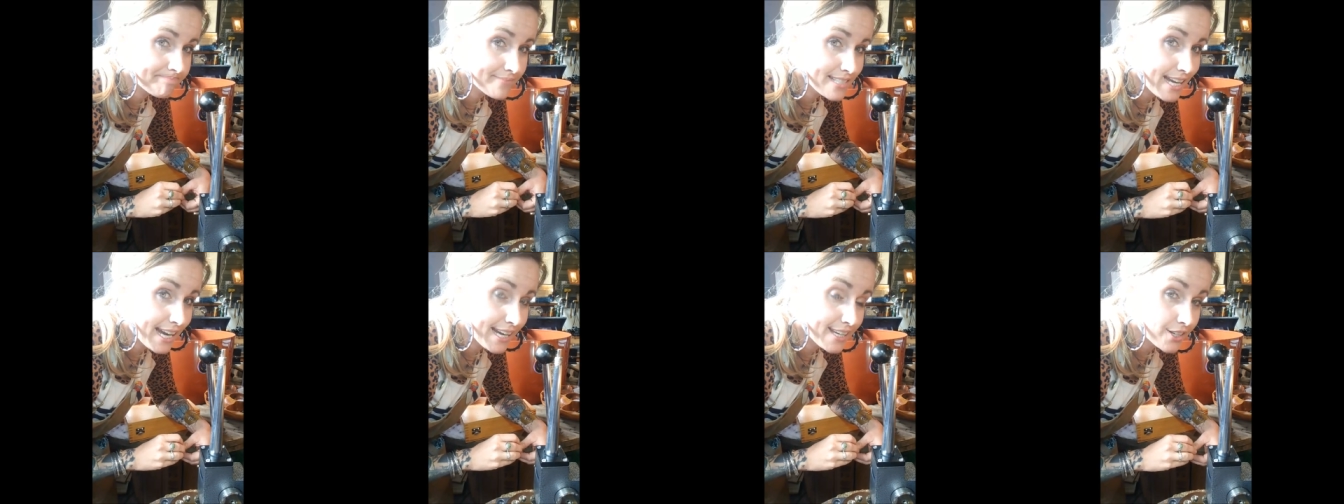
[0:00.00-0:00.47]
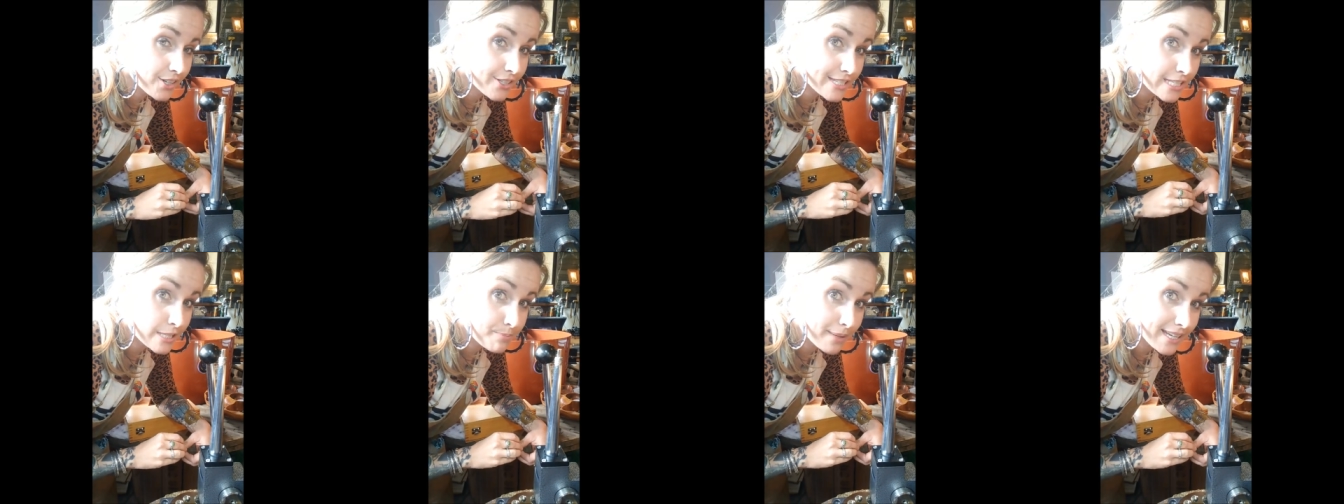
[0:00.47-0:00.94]
tight on
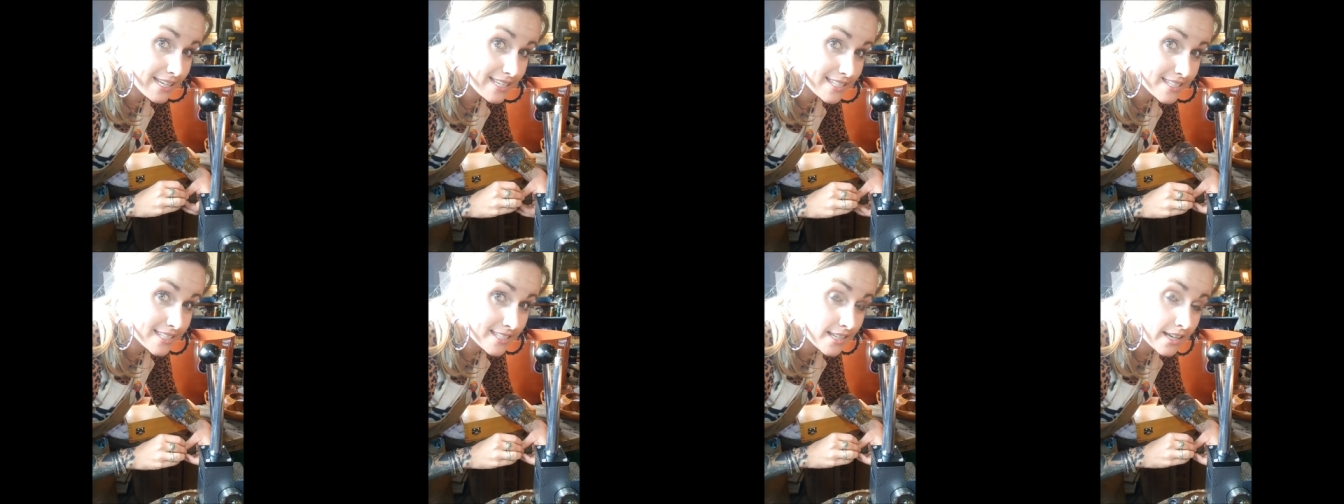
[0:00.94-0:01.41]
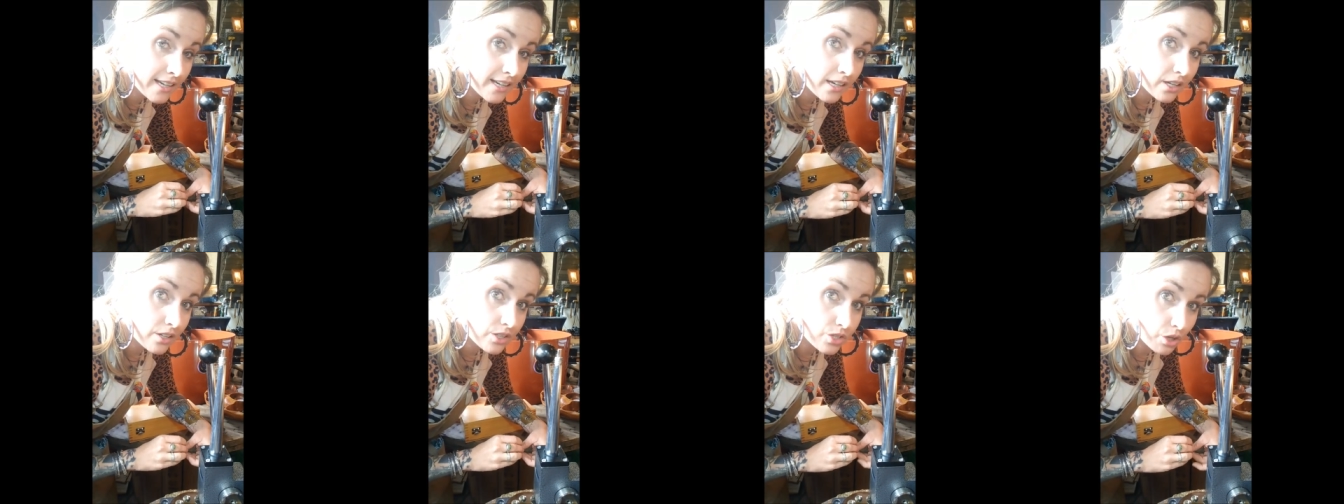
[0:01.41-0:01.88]
space
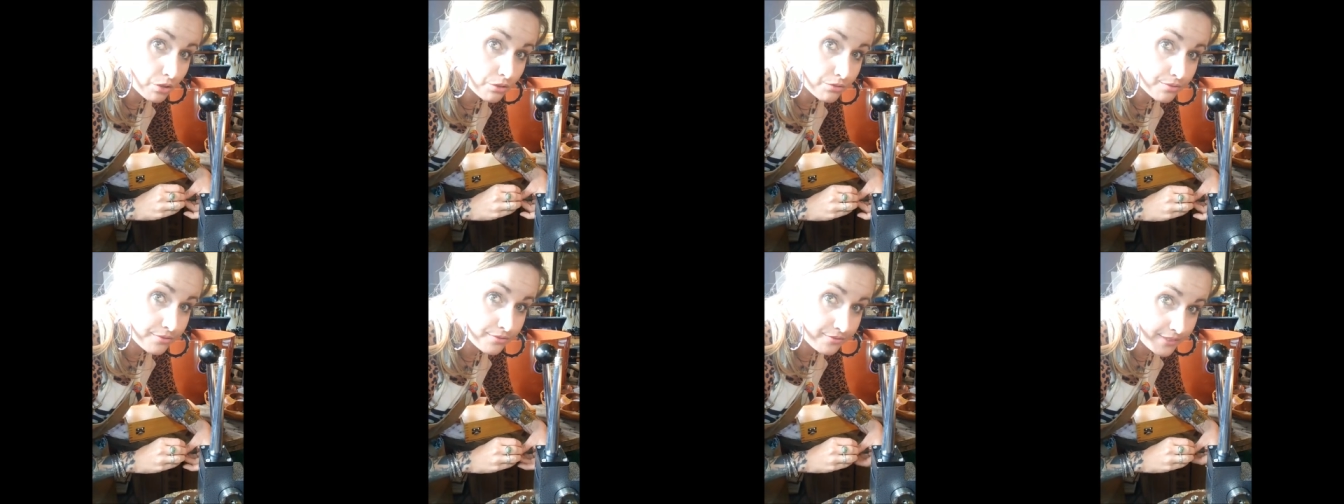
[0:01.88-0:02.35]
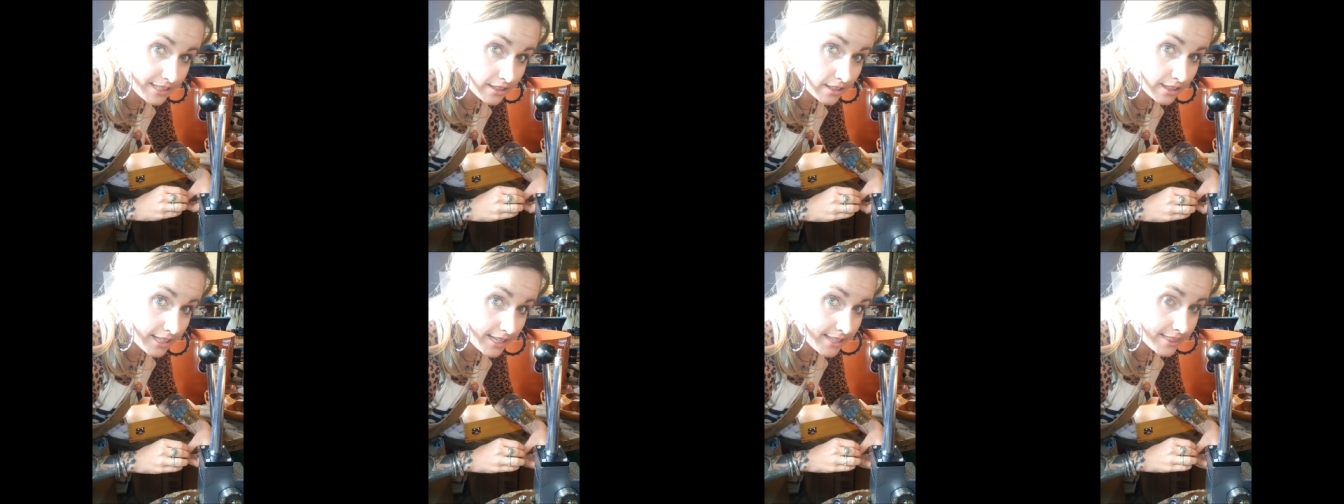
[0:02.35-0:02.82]
don't
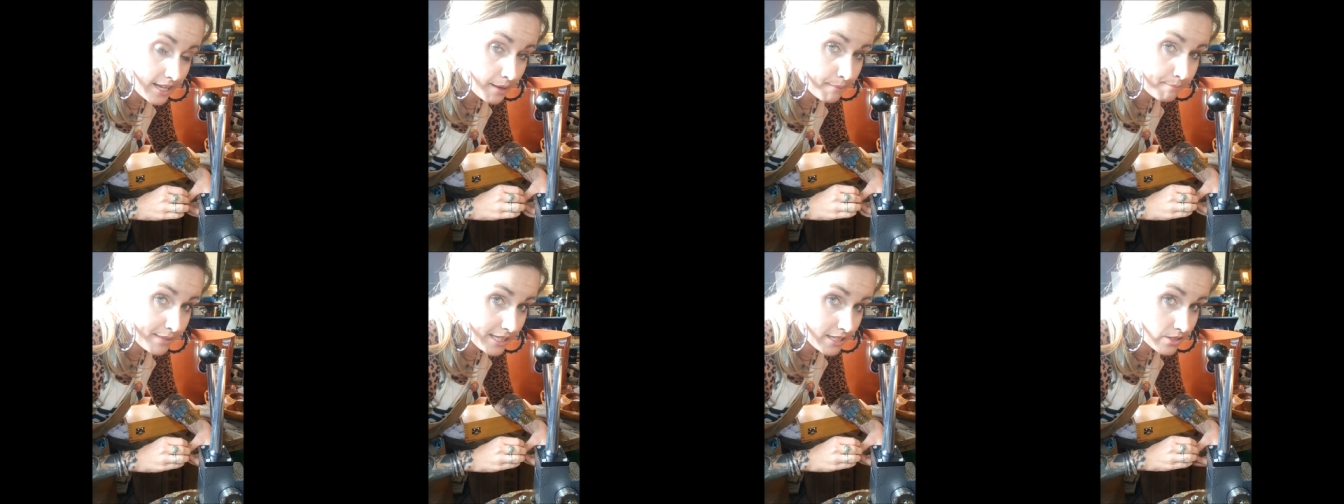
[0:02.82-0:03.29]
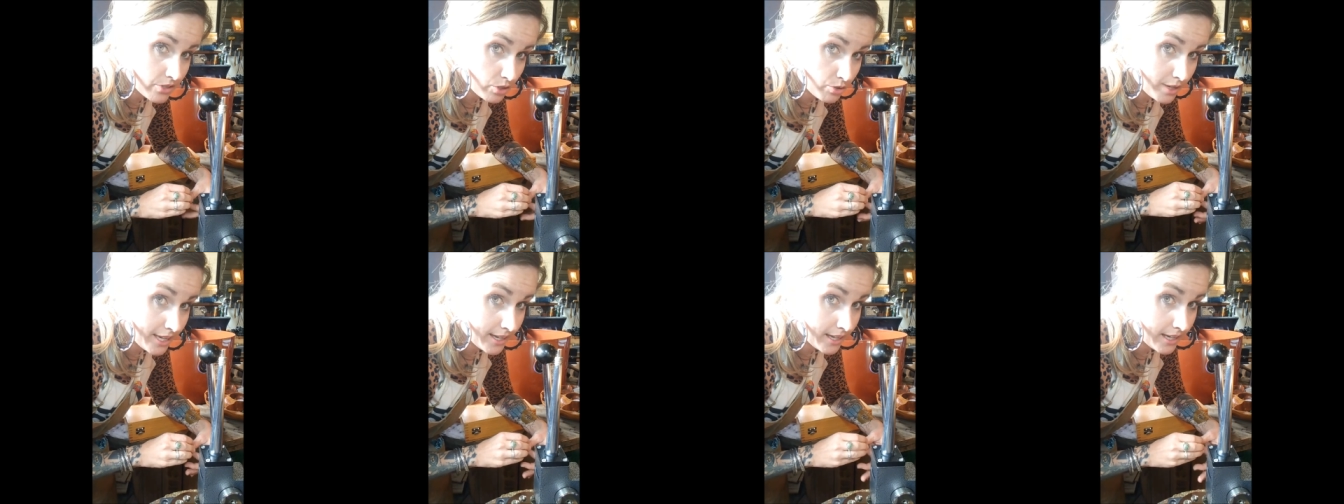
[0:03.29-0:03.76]
feel like that means you
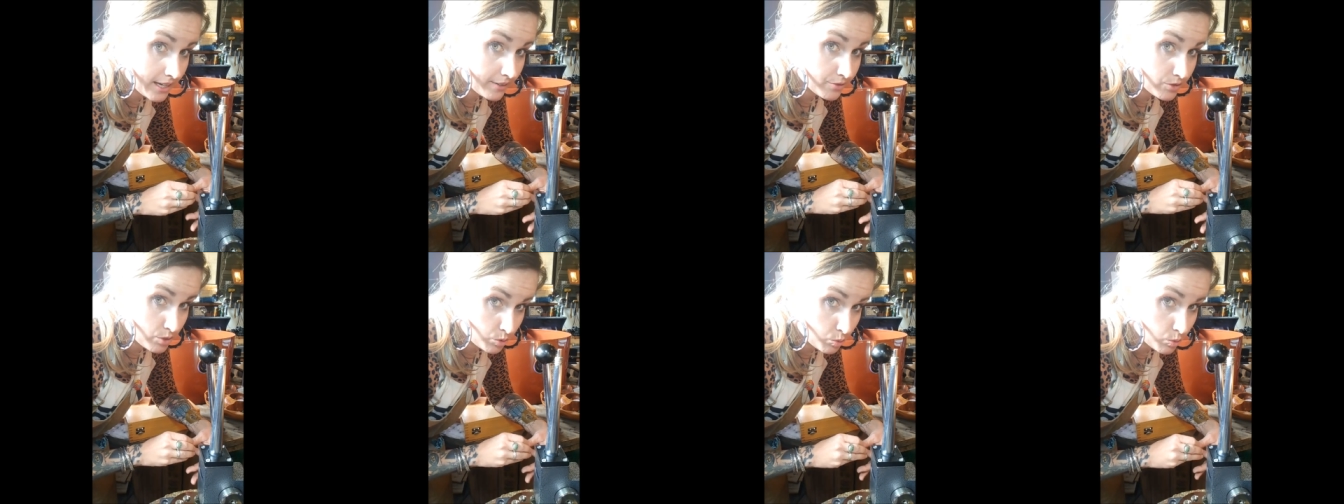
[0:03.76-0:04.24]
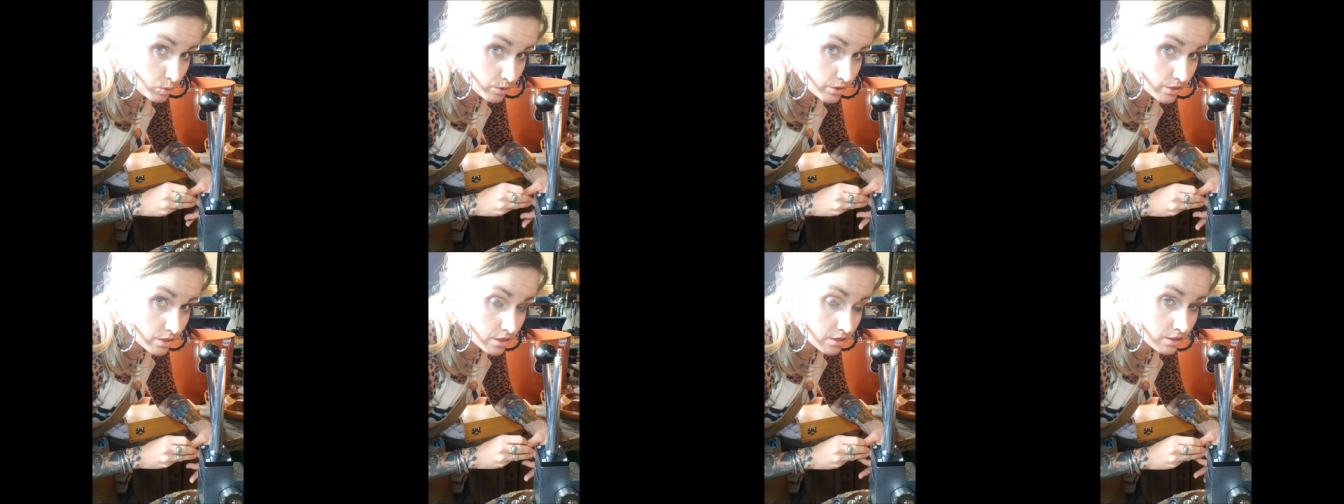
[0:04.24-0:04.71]
can't have
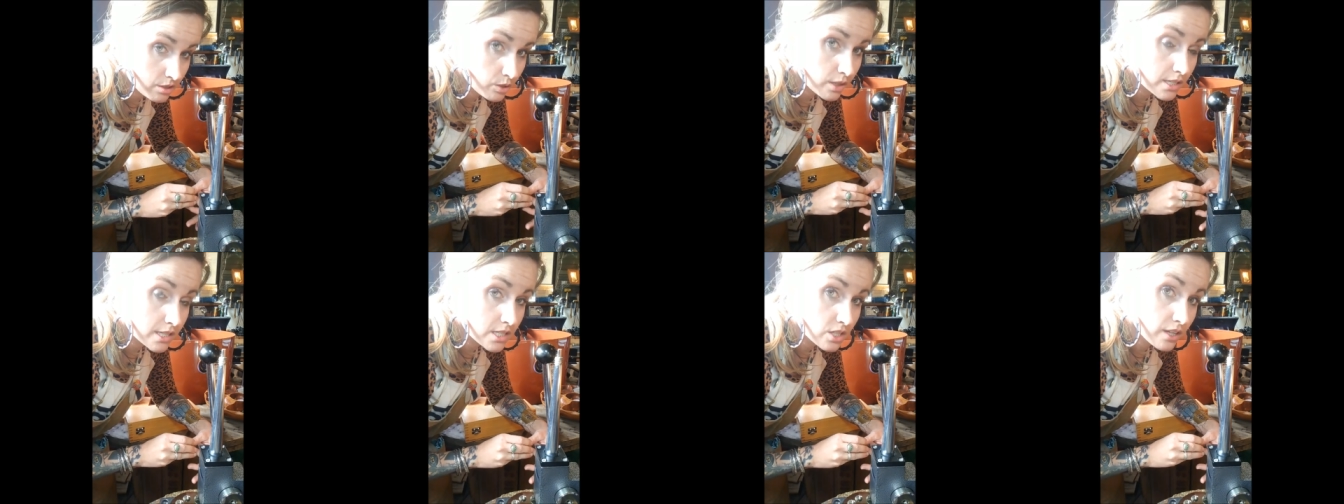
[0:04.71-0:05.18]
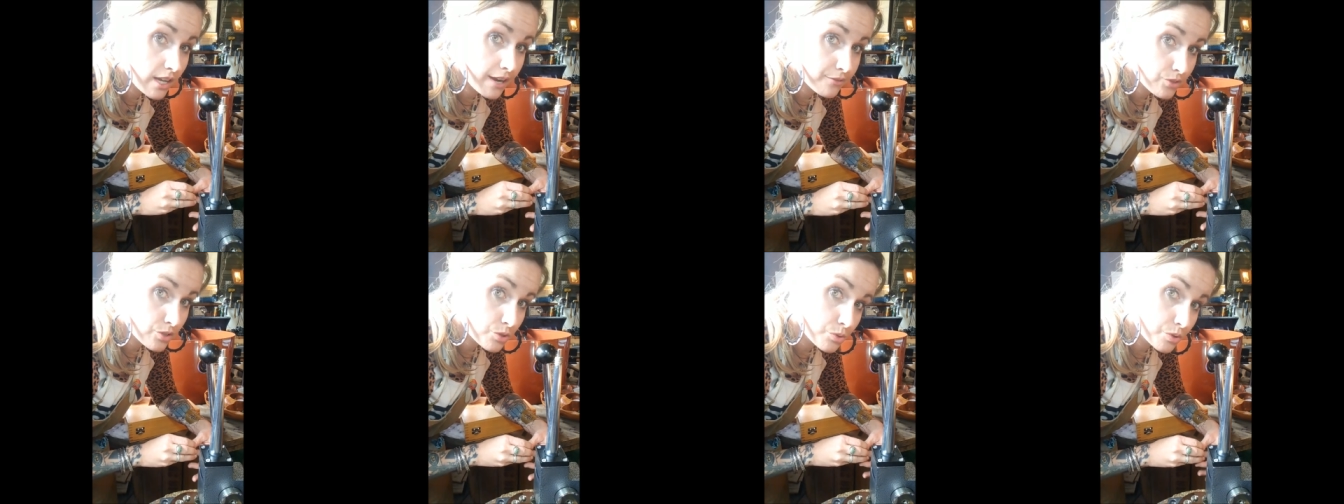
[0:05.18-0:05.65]
tools you can still
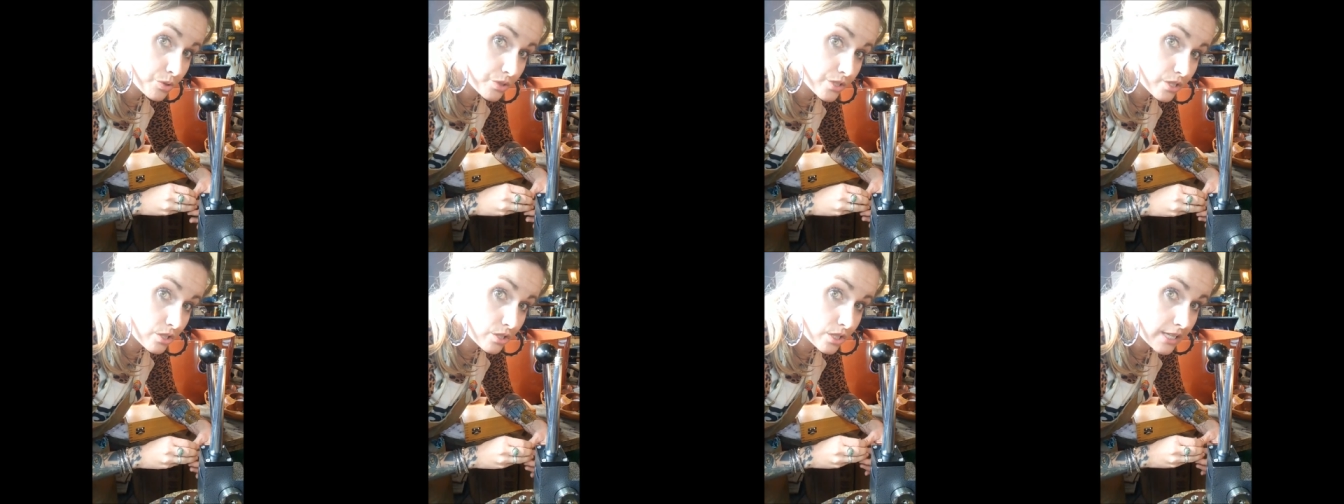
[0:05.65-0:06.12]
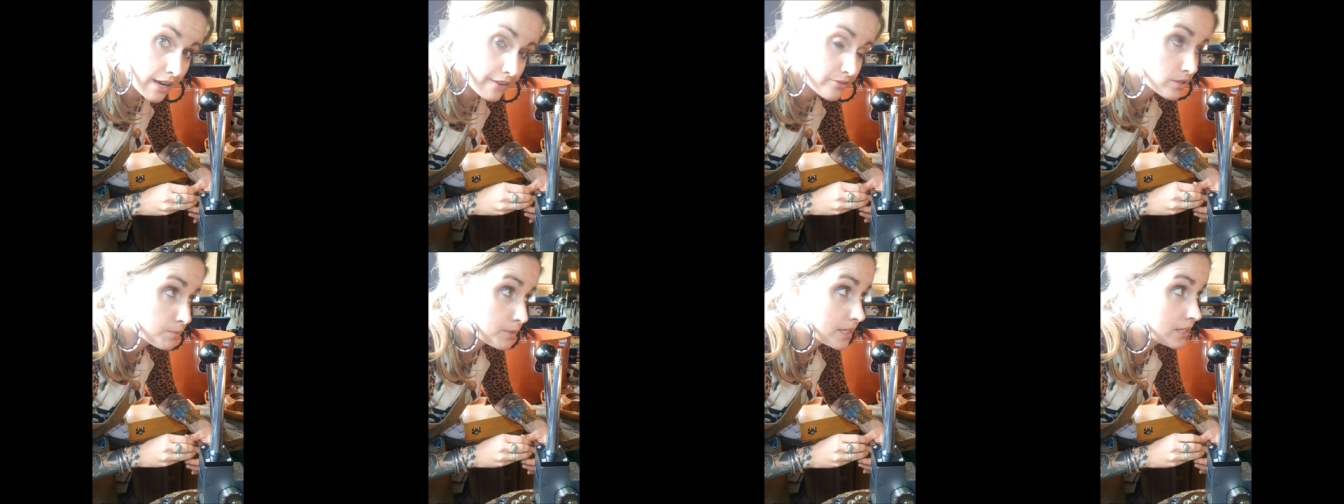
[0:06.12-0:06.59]
have tools you just have
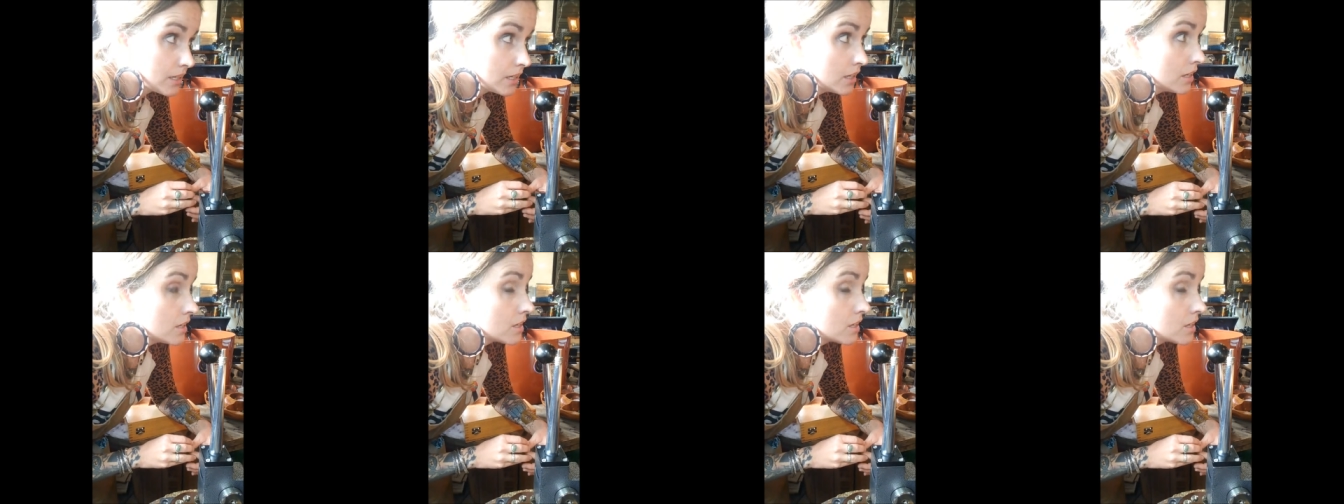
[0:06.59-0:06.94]
to be